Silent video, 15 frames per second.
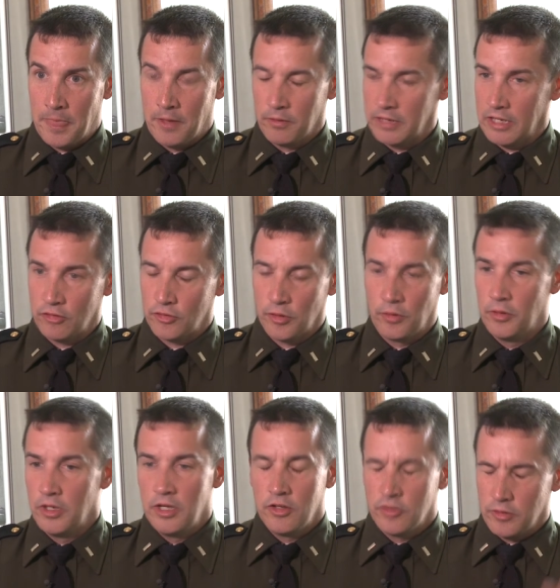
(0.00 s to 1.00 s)
Okay, so,
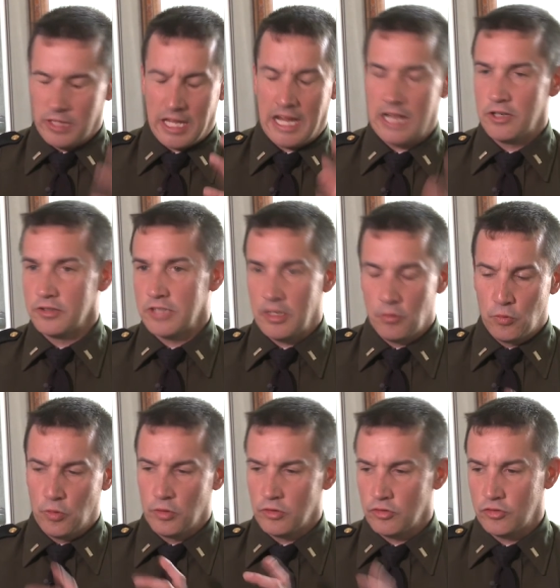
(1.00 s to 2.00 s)
so the eight or 10
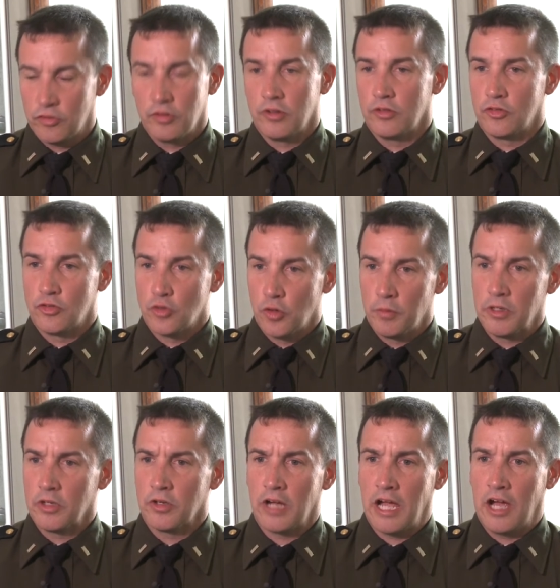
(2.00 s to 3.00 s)
wardens storming
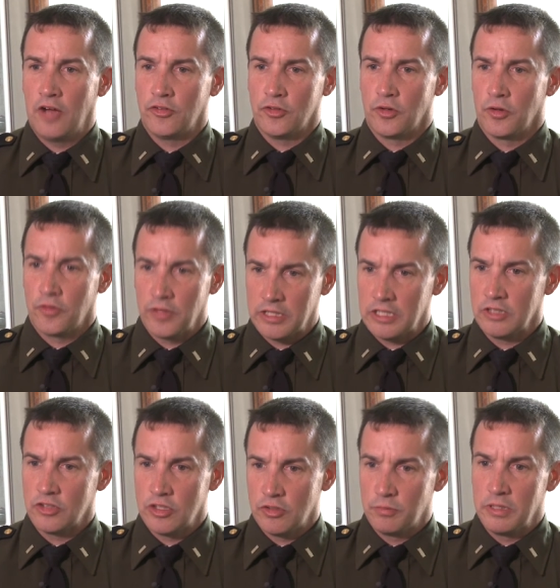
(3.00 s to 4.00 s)
her house and her thinking
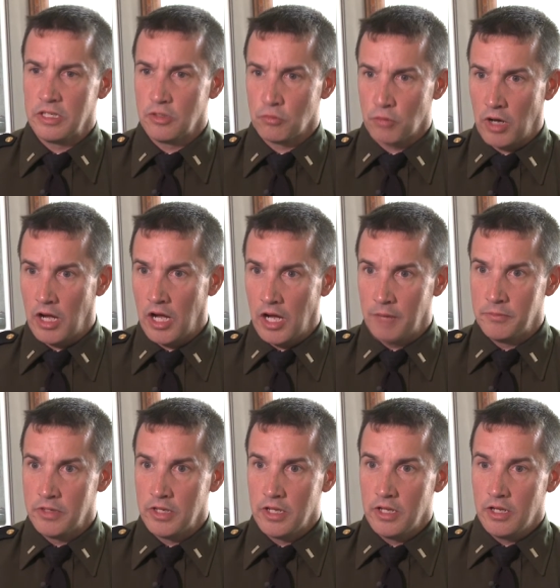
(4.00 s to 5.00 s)
she's being robbed
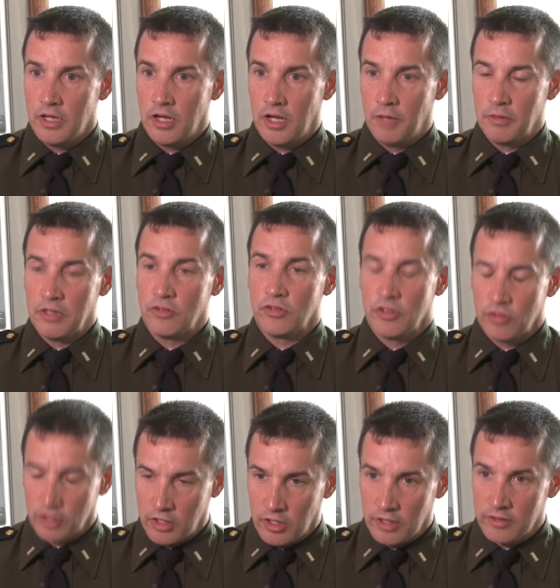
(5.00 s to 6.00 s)
um, is, is
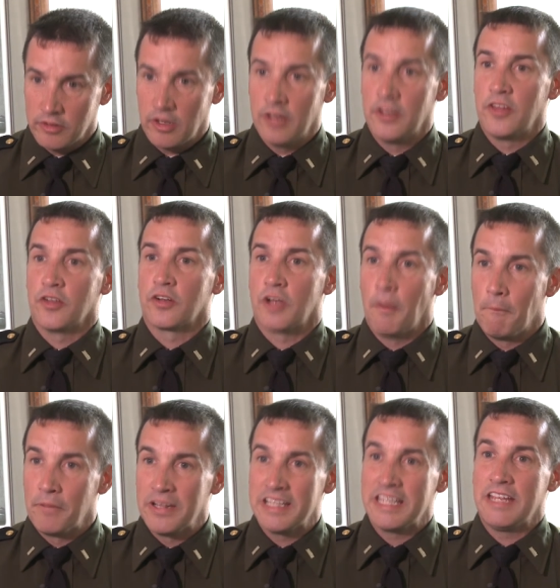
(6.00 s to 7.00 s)
a, a, another
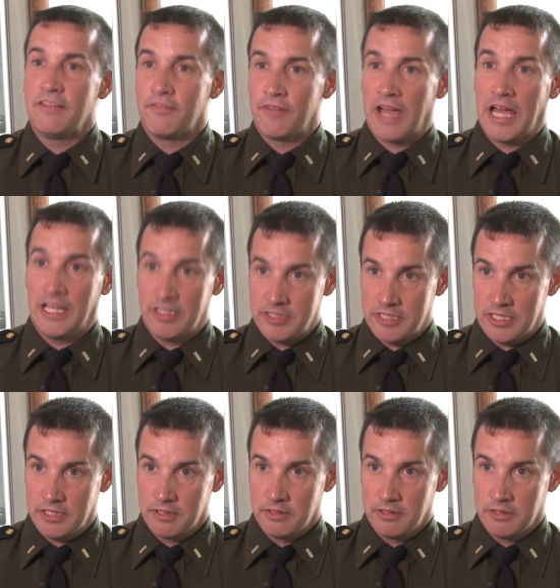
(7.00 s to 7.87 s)
complete fallacy.